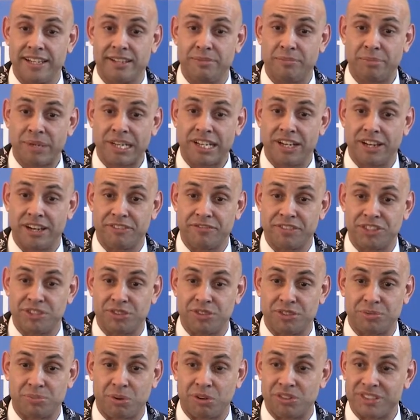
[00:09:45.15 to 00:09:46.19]
big life
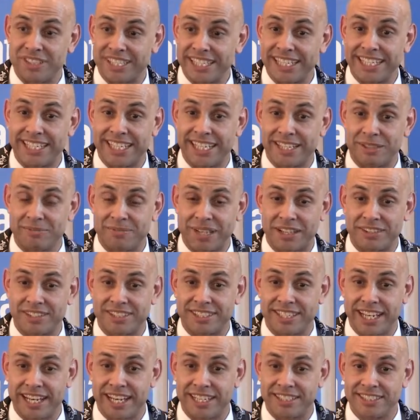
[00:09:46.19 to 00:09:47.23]
insurance policy and kick them down the
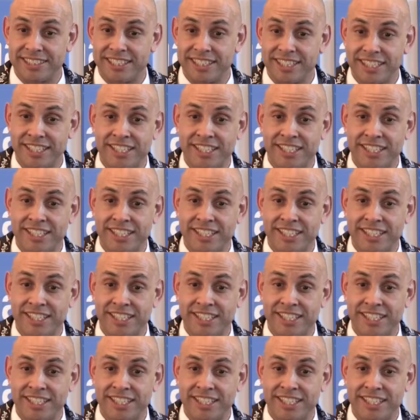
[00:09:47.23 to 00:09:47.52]
stairs,